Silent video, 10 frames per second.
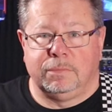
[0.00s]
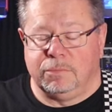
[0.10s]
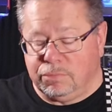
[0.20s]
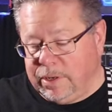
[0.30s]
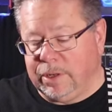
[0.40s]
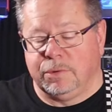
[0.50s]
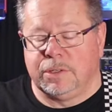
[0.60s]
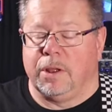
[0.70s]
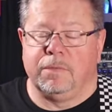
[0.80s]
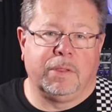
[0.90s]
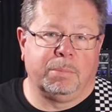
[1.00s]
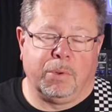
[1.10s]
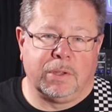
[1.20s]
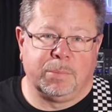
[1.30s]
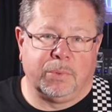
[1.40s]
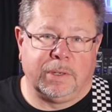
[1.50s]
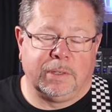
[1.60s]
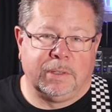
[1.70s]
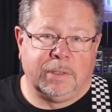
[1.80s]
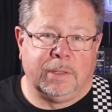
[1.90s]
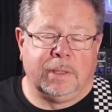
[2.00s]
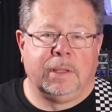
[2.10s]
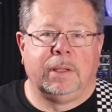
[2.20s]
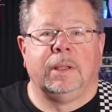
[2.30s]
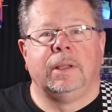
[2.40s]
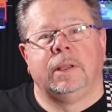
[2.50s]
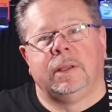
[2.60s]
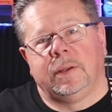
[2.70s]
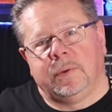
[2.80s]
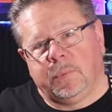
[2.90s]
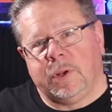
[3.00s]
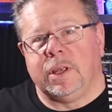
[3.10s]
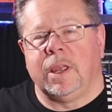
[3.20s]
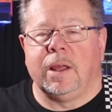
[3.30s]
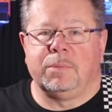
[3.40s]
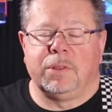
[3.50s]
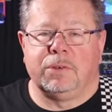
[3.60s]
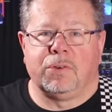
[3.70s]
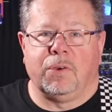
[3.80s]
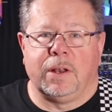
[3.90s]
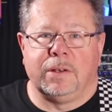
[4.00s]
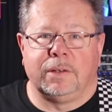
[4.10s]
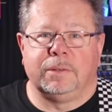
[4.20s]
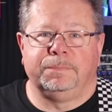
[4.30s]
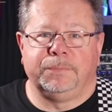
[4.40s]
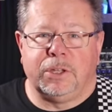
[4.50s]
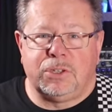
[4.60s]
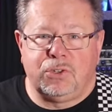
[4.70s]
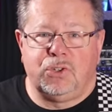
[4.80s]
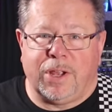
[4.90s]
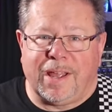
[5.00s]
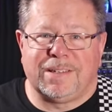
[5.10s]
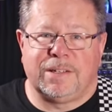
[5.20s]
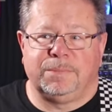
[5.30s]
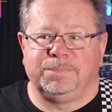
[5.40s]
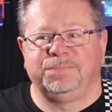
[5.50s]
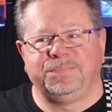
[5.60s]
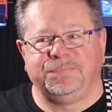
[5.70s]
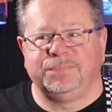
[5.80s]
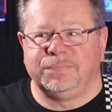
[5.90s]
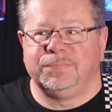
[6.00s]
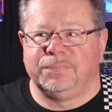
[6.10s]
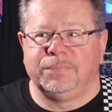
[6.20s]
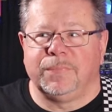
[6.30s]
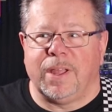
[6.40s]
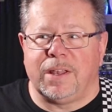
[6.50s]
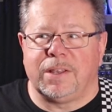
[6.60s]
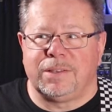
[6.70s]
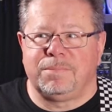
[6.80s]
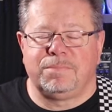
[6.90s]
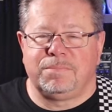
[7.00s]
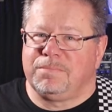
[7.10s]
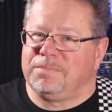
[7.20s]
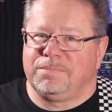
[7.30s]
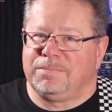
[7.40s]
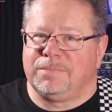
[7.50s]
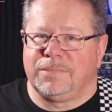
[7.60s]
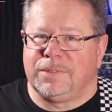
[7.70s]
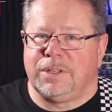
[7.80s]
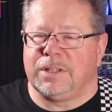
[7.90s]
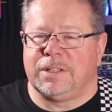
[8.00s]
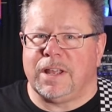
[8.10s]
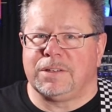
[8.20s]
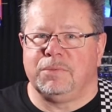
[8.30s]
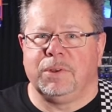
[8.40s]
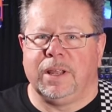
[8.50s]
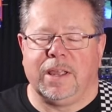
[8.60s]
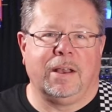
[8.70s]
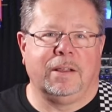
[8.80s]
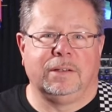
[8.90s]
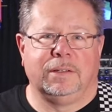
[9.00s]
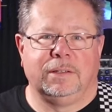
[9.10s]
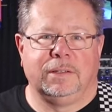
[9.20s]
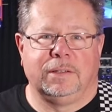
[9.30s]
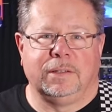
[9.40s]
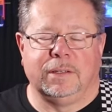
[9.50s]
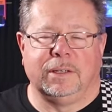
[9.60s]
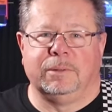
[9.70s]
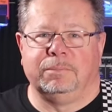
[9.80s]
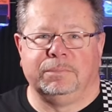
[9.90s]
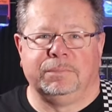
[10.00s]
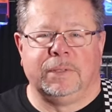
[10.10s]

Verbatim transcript: really good time for the price point. When you get up to the Trident, it's just, it just doesn't really cut it. Um,